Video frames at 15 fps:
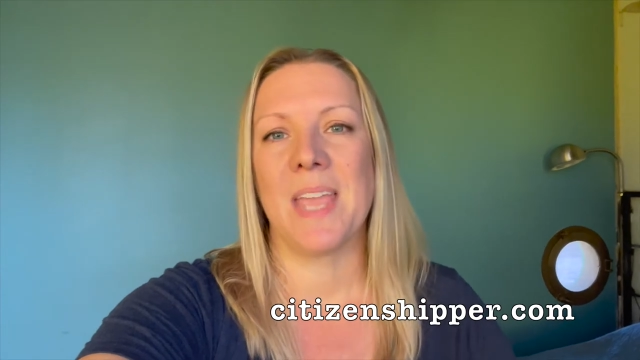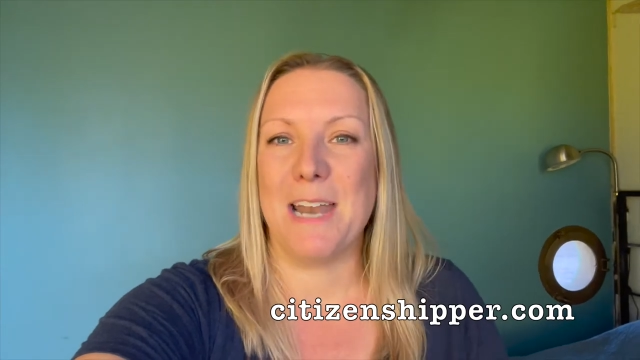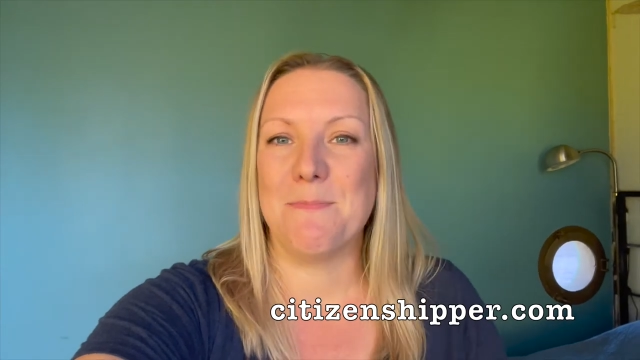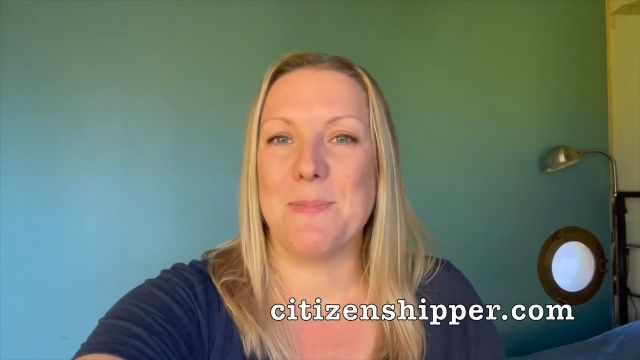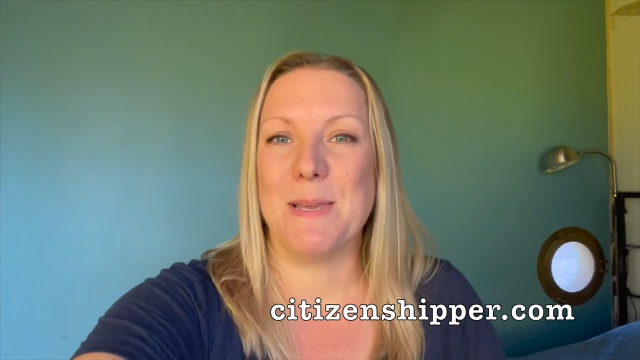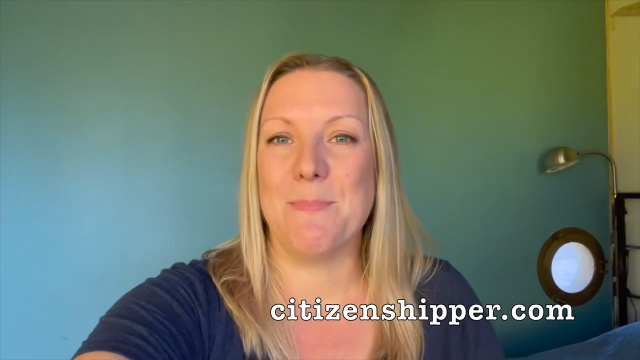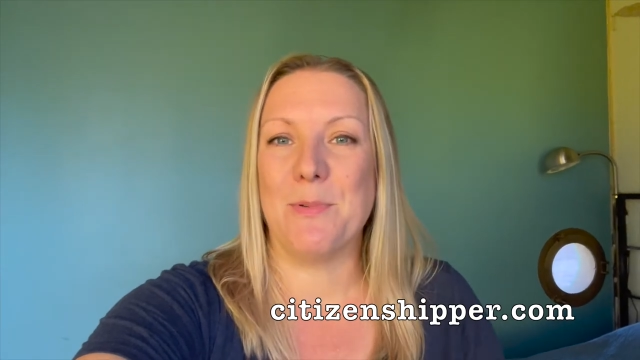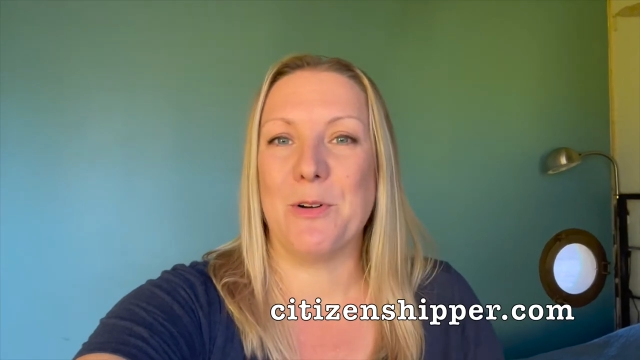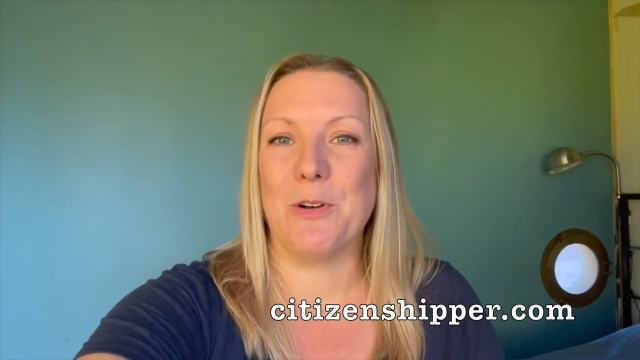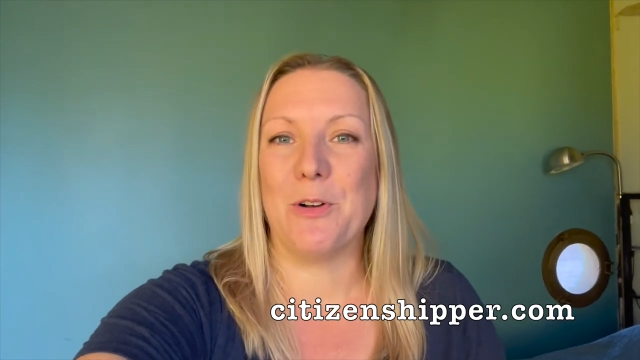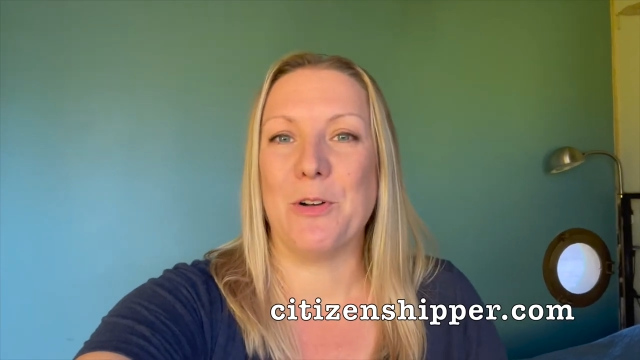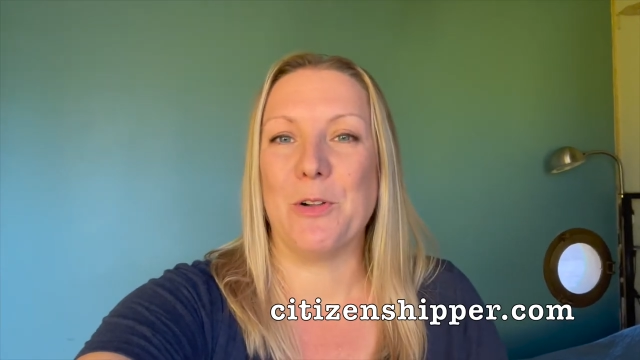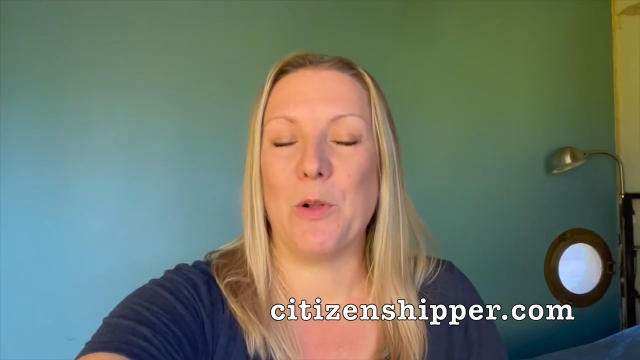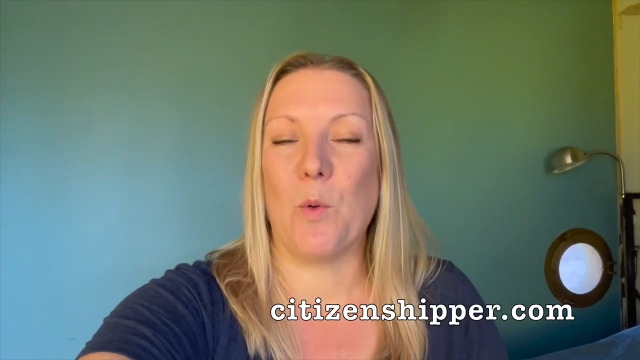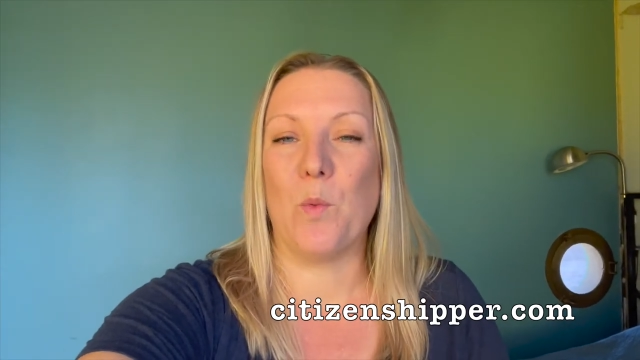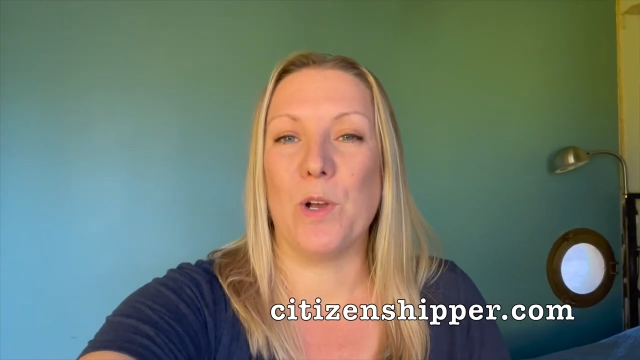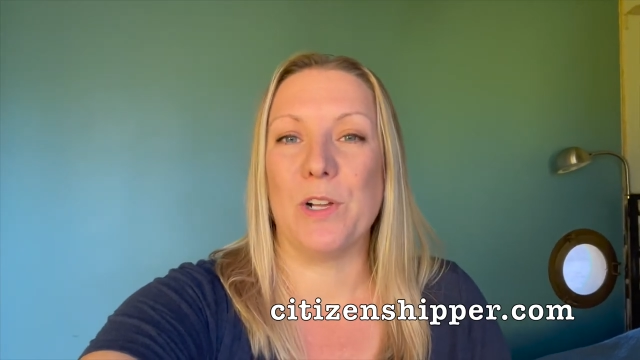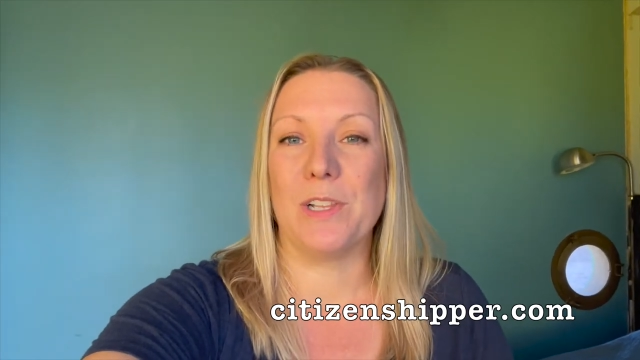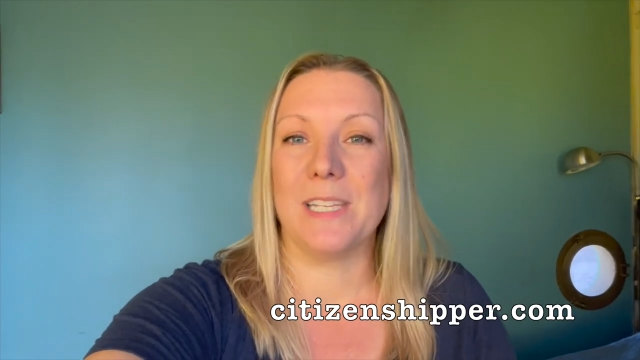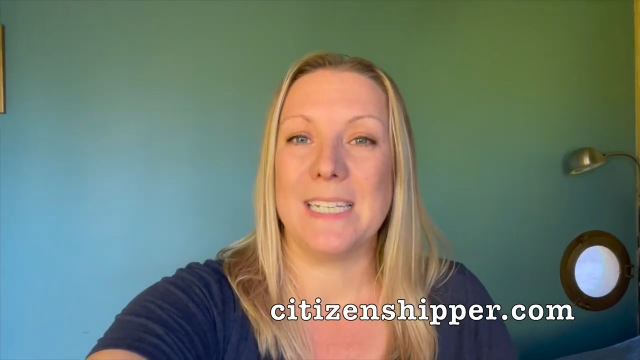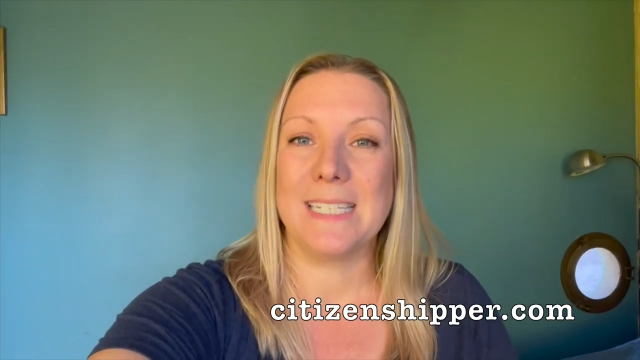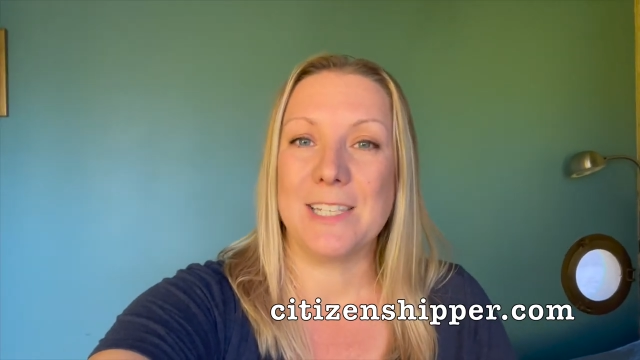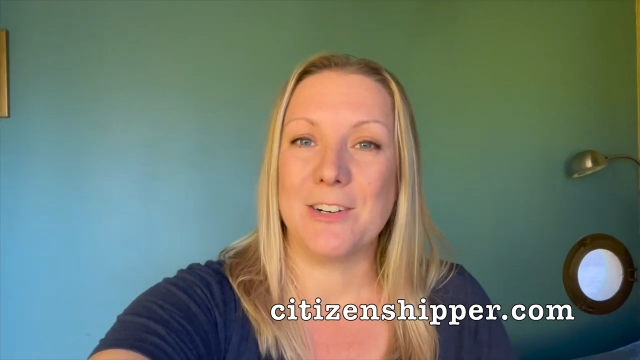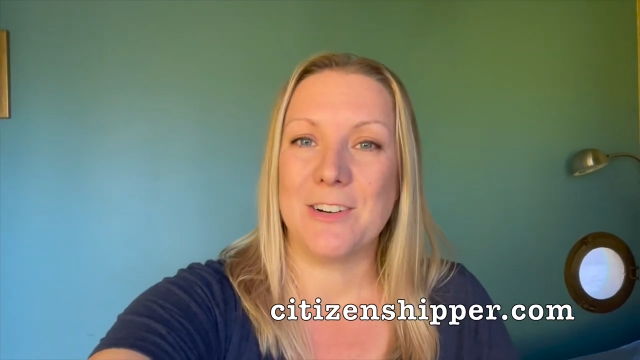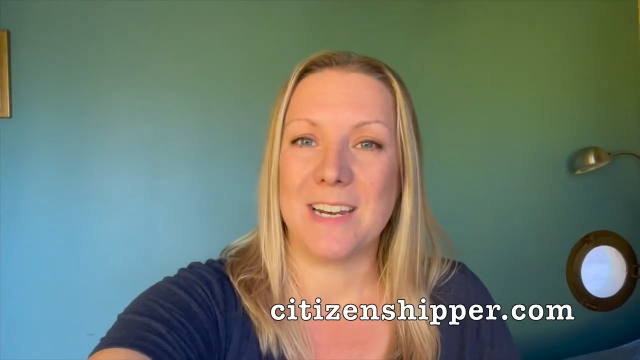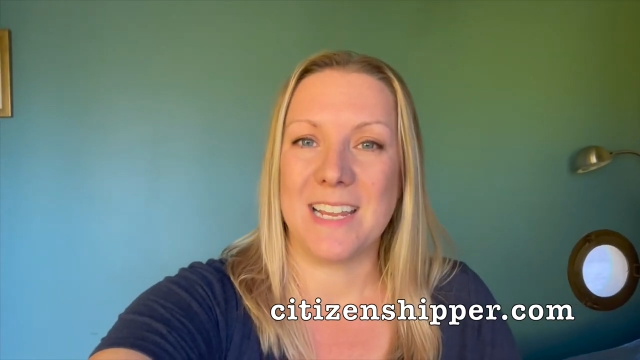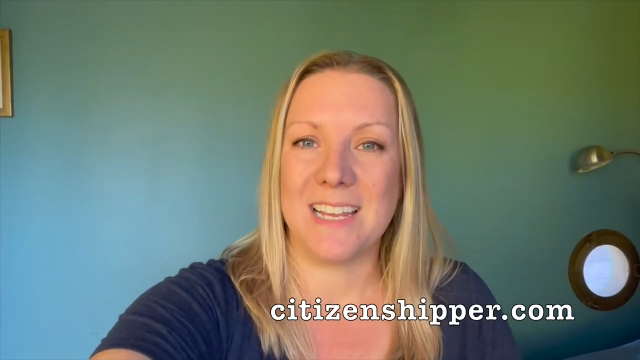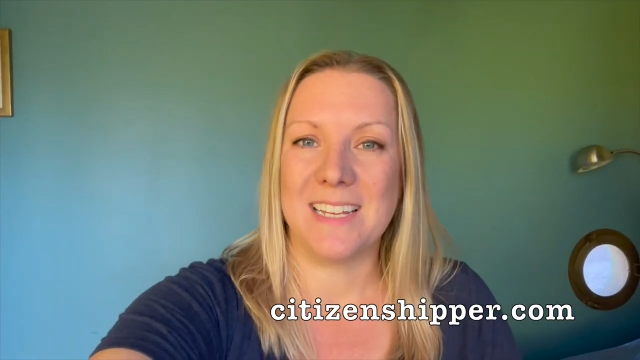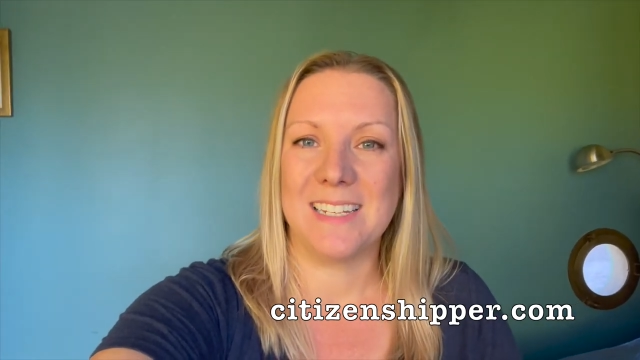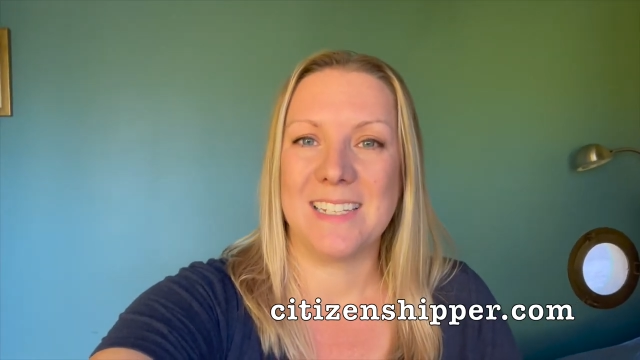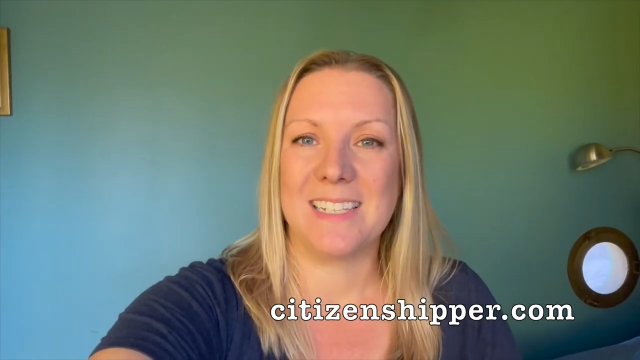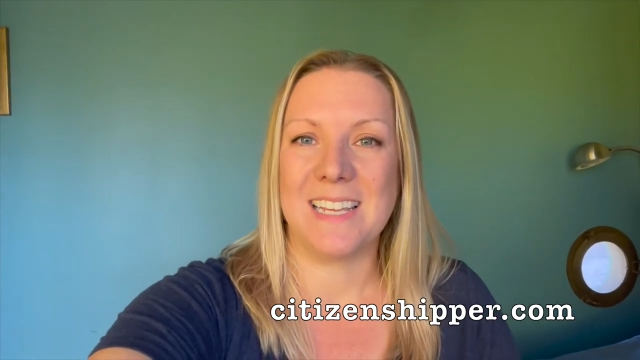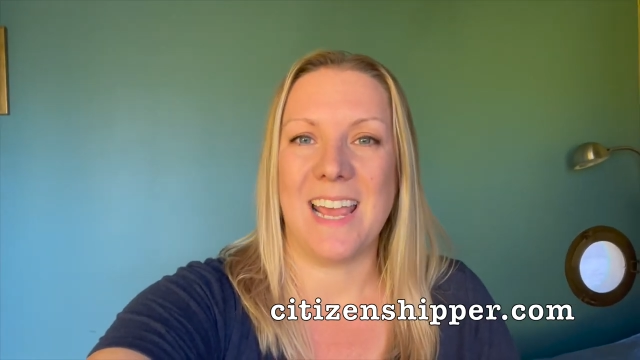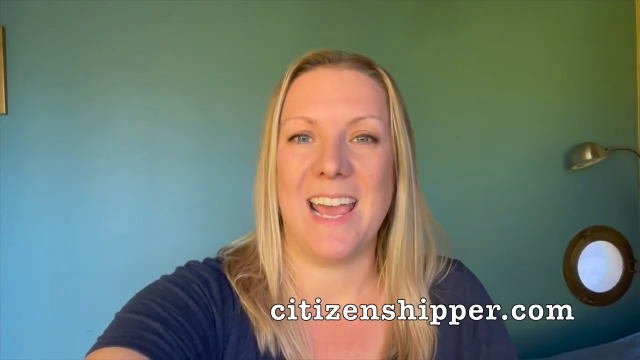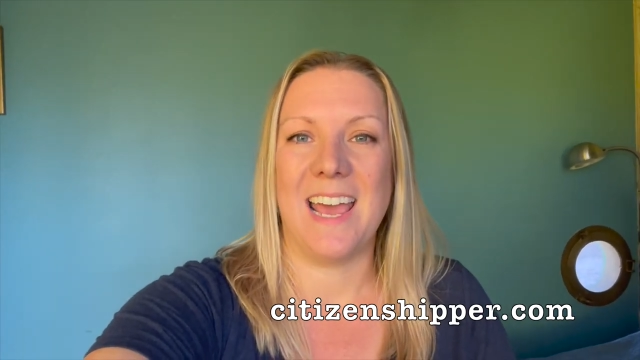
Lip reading: And people will list their needs